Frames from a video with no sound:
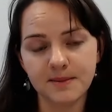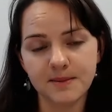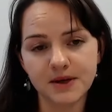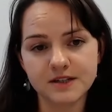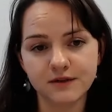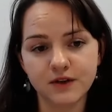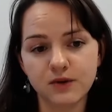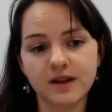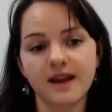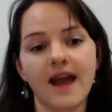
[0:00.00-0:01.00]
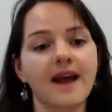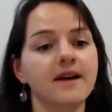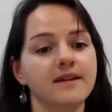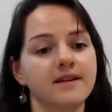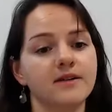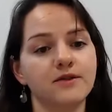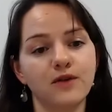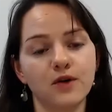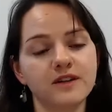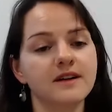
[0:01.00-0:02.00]
Because if you can get
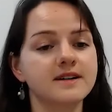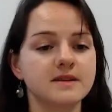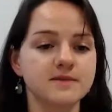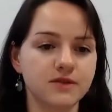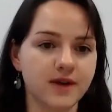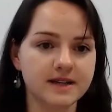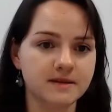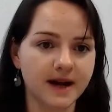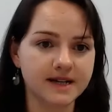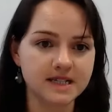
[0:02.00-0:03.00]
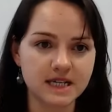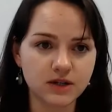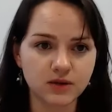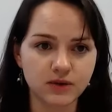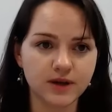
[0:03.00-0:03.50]
faulty items directed back to you,